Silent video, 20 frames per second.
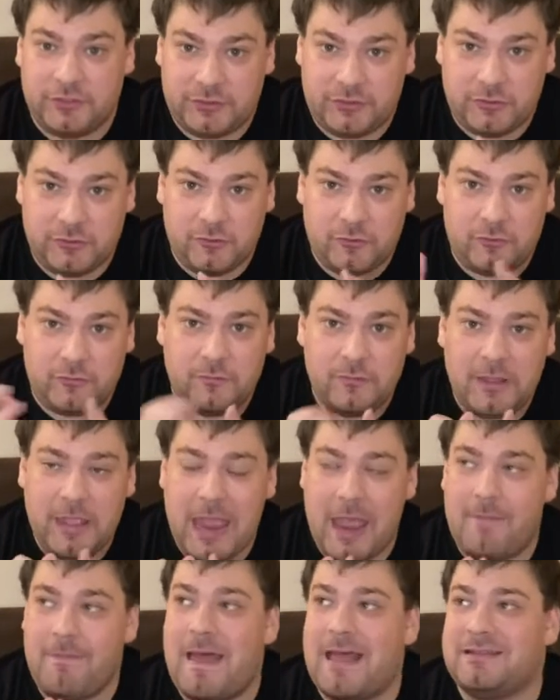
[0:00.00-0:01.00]
to do,
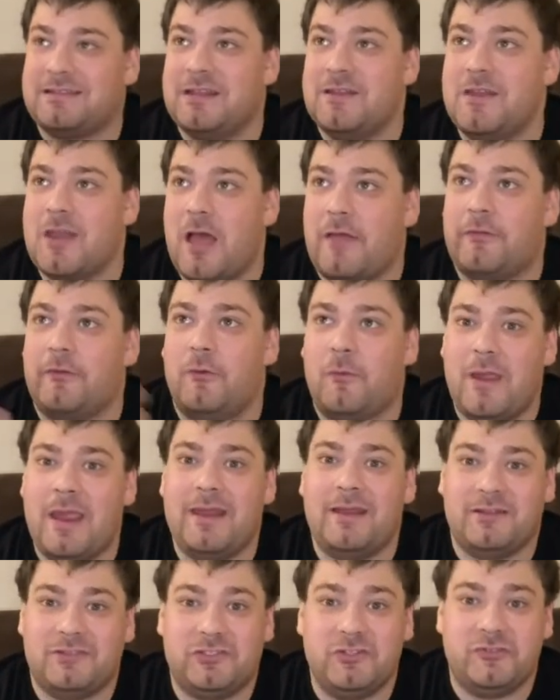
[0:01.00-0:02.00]
and that's another way
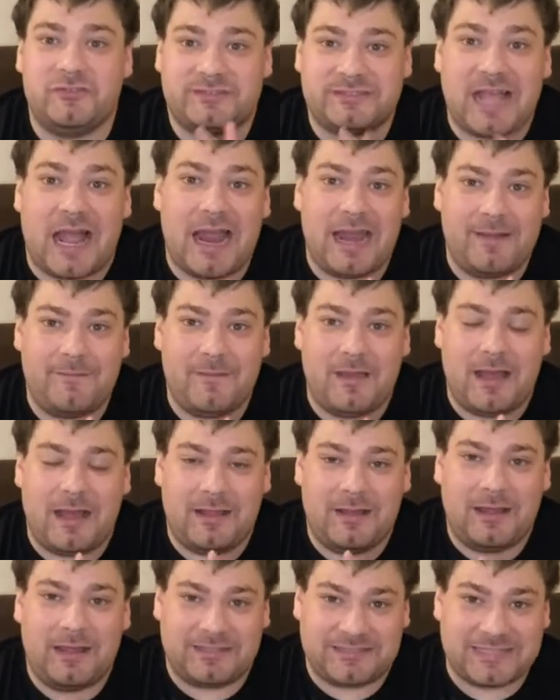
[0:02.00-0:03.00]
to do
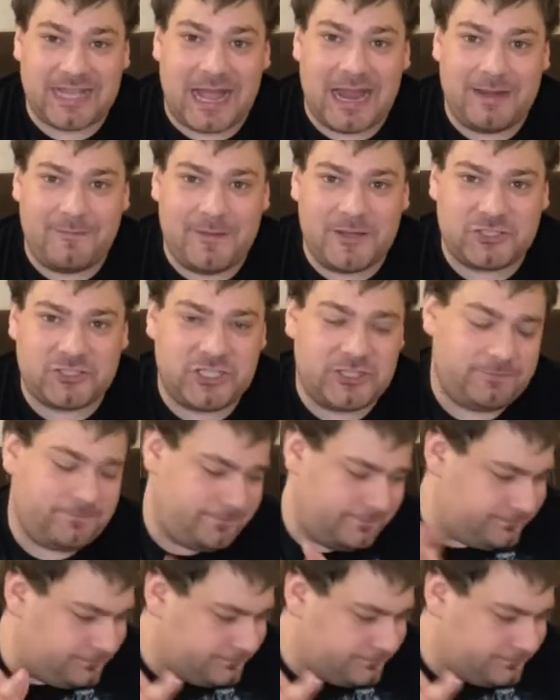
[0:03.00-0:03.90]
a side mission.